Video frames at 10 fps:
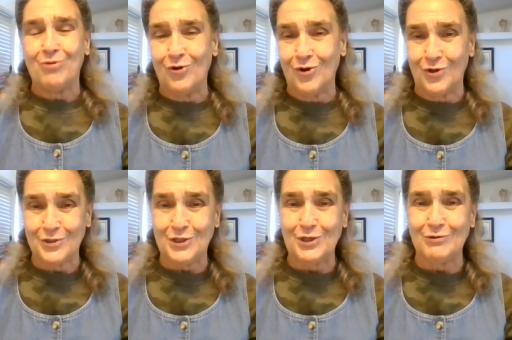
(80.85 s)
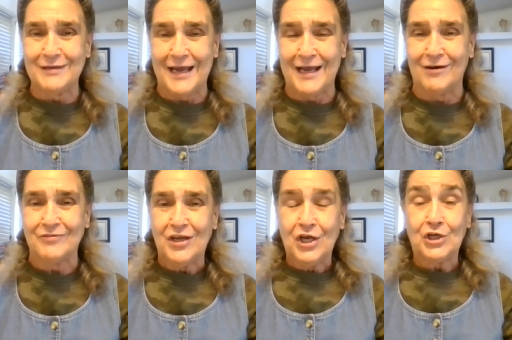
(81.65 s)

pull you down.